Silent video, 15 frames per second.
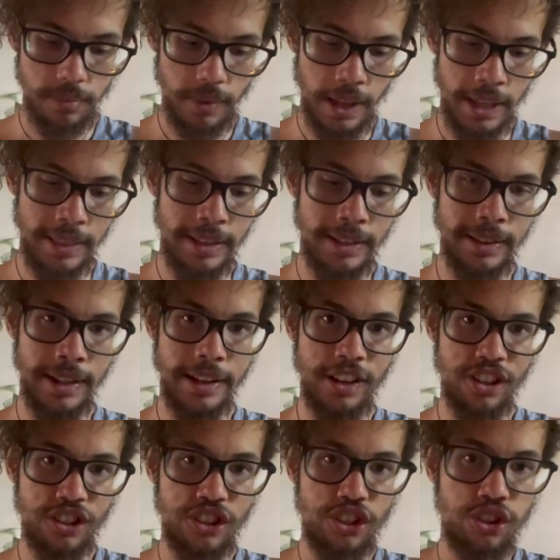And then let
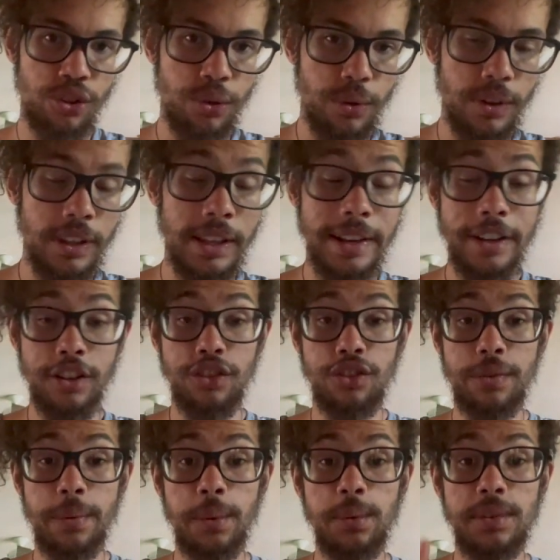your true let your
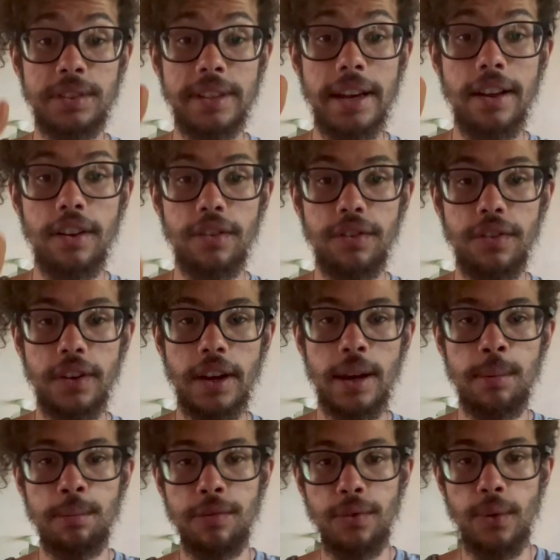true self
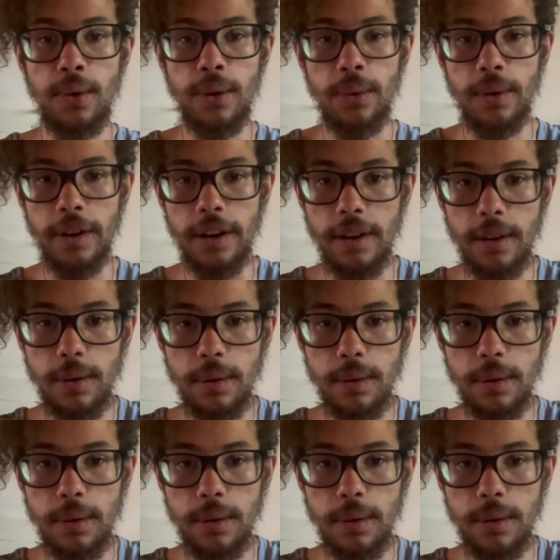come forward.